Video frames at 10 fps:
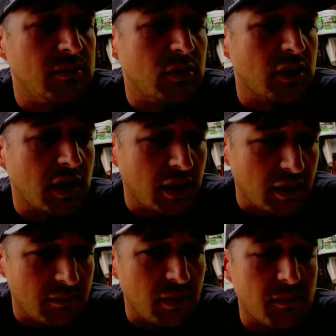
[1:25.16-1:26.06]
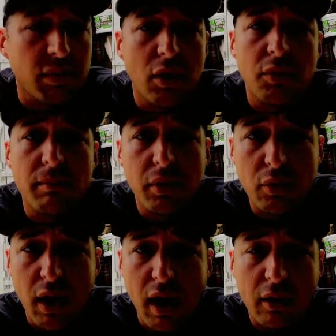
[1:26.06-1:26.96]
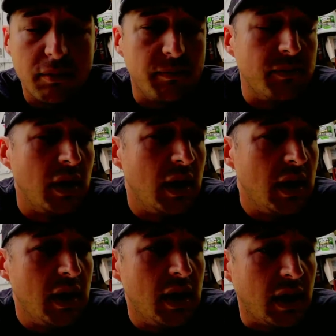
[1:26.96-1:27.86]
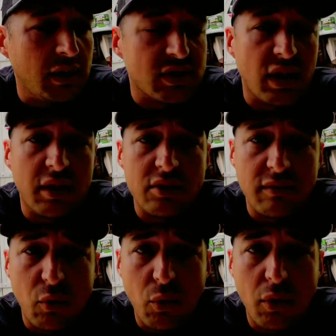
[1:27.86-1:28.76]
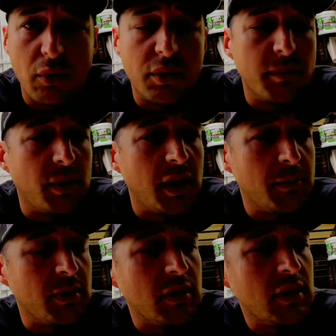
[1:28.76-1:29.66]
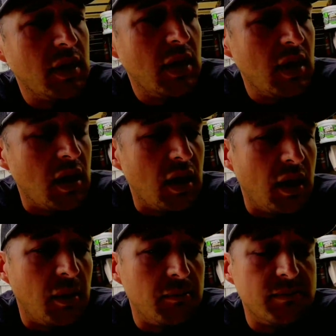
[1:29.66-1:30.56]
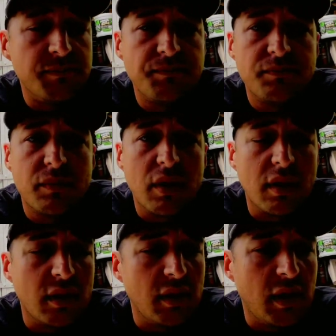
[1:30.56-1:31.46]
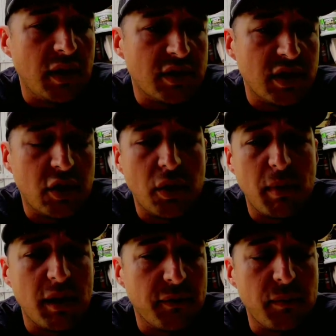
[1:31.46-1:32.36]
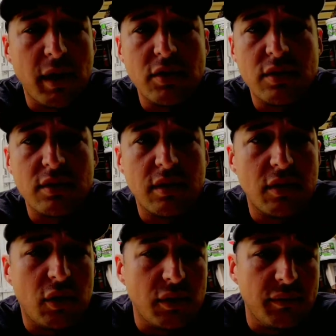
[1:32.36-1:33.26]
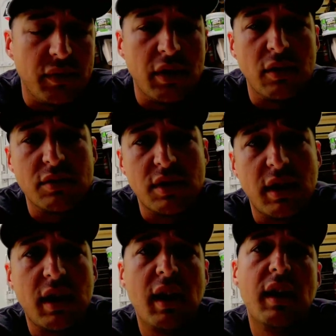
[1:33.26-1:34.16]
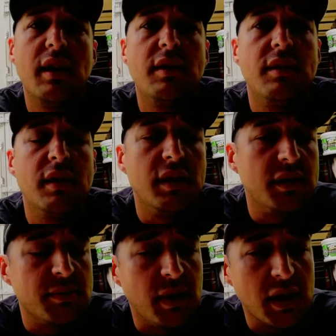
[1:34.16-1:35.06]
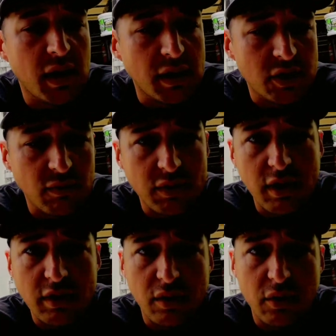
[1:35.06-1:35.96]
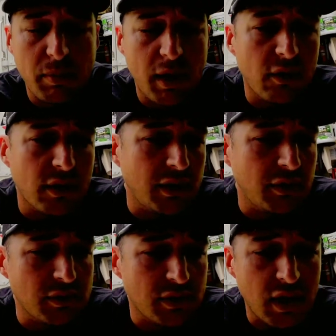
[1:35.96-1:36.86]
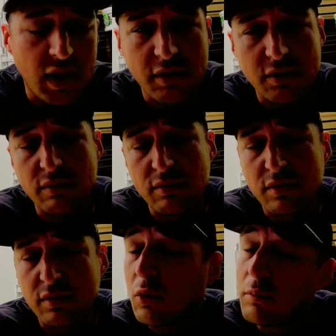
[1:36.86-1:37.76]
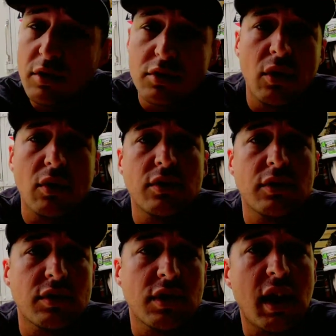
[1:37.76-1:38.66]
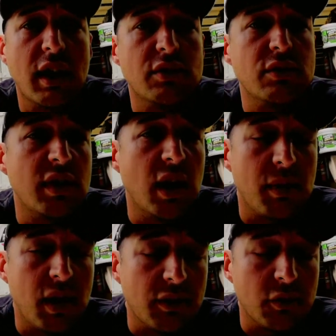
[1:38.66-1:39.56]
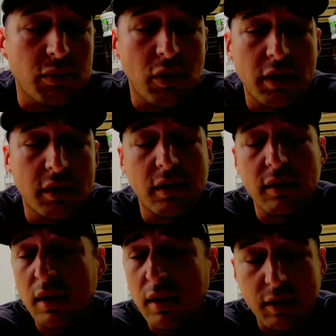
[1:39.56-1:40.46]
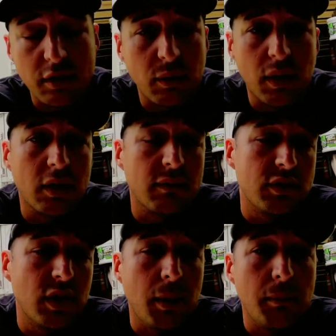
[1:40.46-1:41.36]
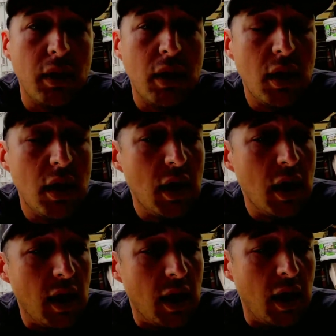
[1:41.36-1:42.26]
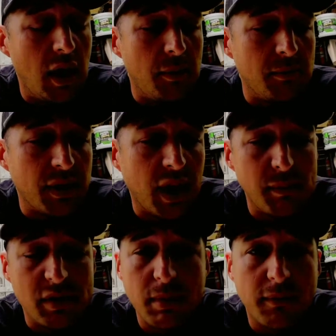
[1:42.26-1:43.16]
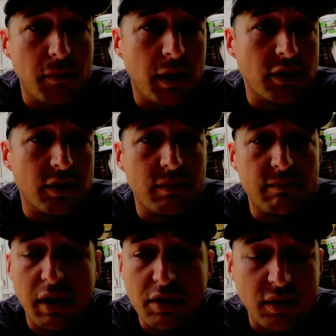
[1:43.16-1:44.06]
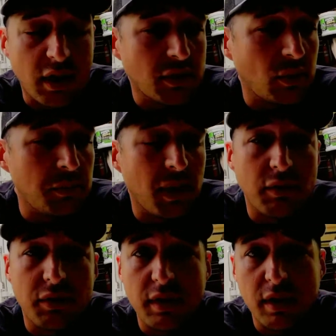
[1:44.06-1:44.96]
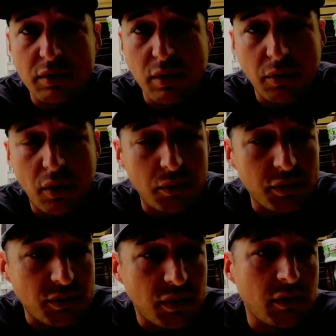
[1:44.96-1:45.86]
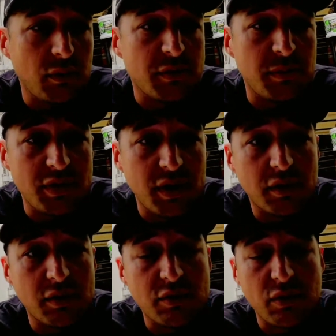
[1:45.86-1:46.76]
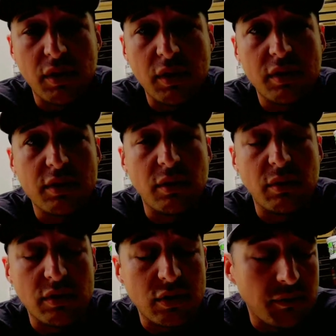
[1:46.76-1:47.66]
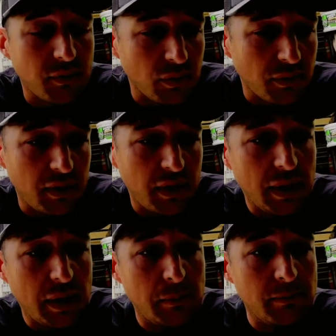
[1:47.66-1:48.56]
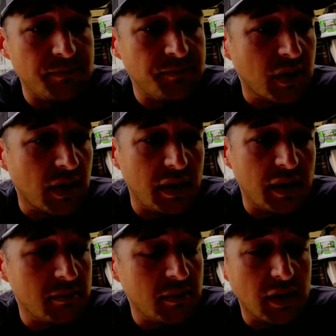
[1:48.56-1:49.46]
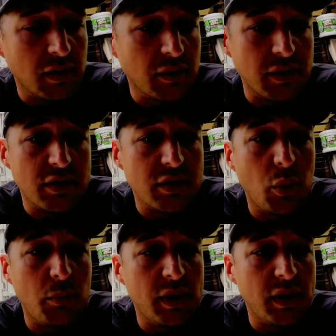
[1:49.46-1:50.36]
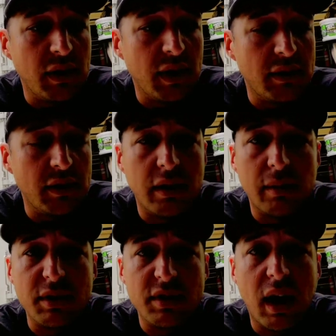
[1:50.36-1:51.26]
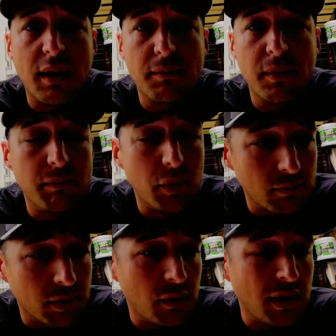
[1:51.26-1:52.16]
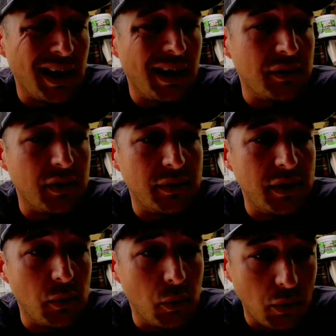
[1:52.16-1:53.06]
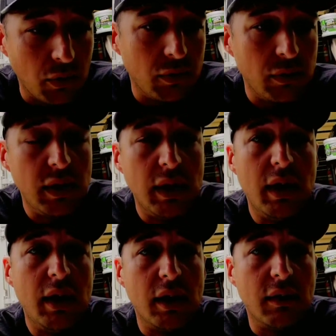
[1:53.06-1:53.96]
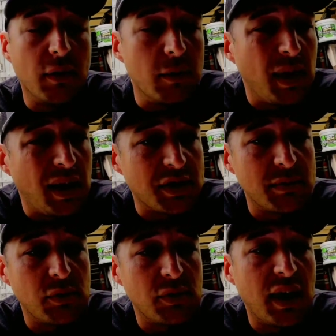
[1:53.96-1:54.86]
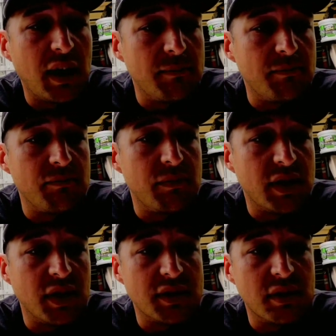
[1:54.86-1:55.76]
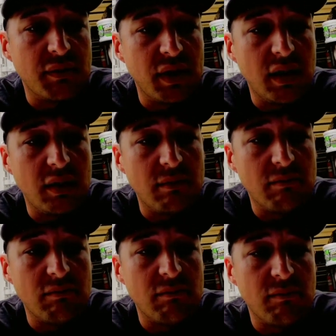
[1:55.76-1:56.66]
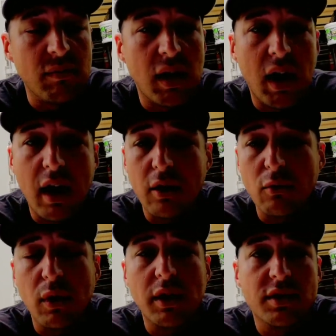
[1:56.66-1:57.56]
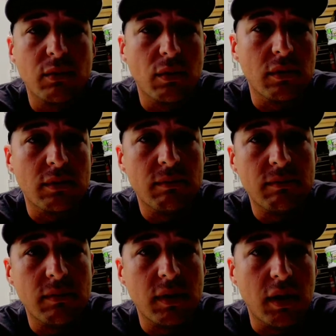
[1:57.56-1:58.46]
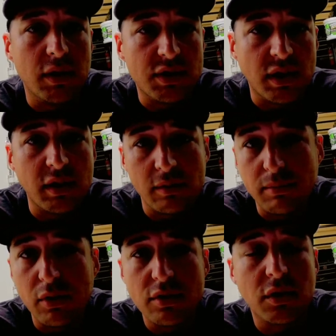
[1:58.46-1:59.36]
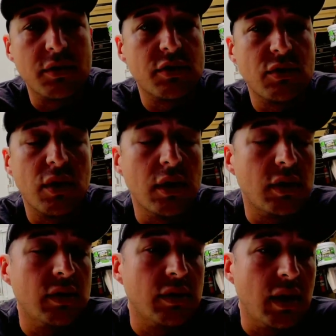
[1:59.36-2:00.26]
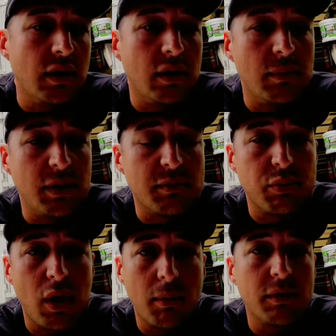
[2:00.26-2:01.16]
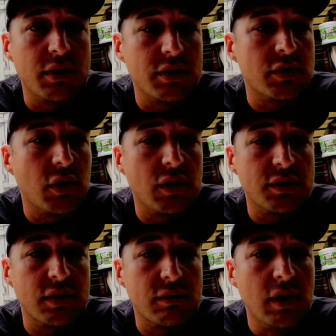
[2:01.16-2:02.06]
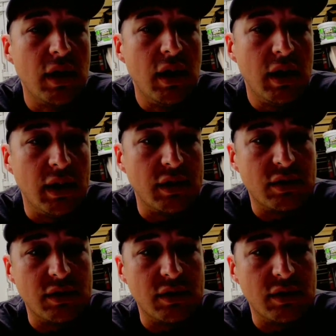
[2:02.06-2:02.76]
where again had blown the boot out and had signs of oil in the piping. I had sent all of my information and all the videos that I had to my guys over at Diesel Auto Power. Again, those are the guys who sold me the Charger. Those are the guys who stand behind their product, and again, they do a hell of a job. They gave me some information, and basically I told them everything that's going on with the truck, what's been done to the truck, so on and so forth. And they literally just told me that aside from the boot blowing out, the oil is very possible that because of the higher rates that we're sending the boost on this truck, that that's probably just causing it